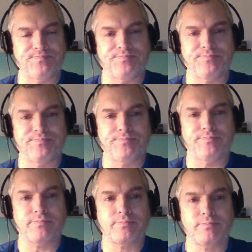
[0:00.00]

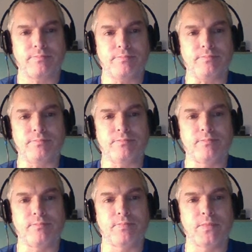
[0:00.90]

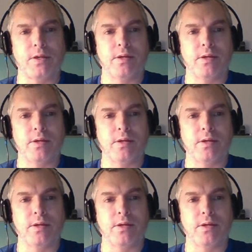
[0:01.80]
[no speech]